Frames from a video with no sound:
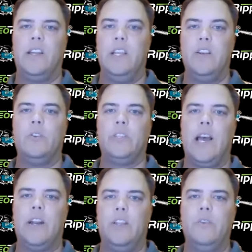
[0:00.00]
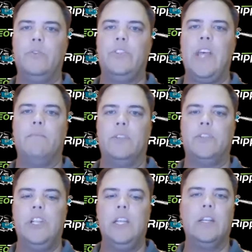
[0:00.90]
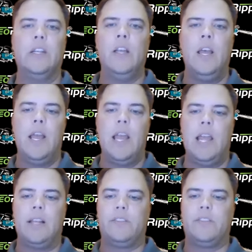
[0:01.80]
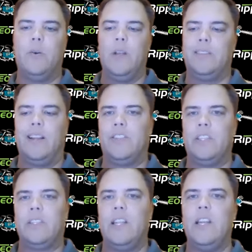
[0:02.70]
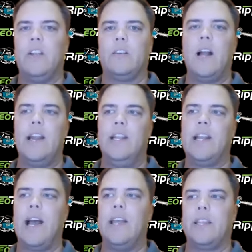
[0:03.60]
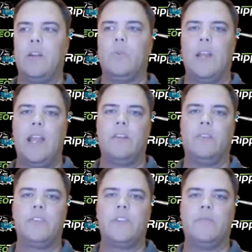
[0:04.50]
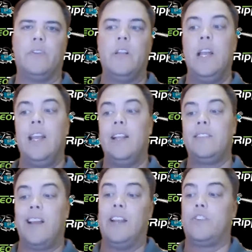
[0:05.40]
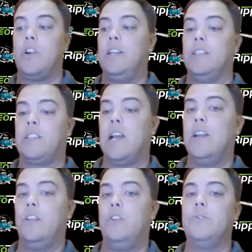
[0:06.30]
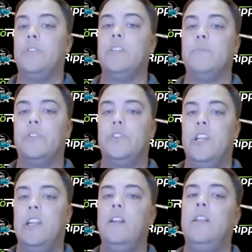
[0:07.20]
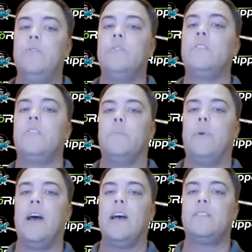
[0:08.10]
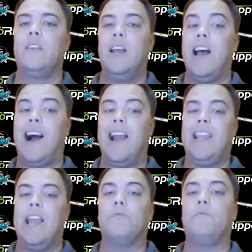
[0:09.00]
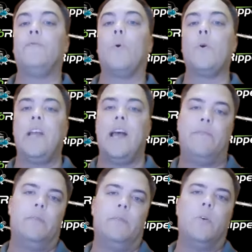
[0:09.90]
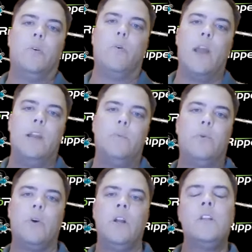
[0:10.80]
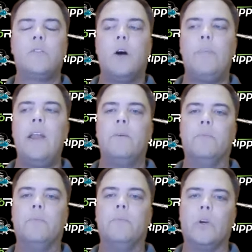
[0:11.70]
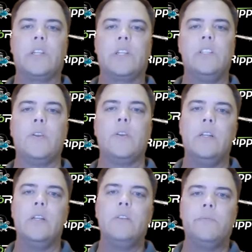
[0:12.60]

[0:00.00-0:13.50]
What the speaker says: He knows how to use that machine. And so it's not just, here, I need a guy that can handle a shovel. It's, I trained this guy to use this machine. He uses it the best. I can't afford to have him go away anymore. So I'll pay him more because he's worth it.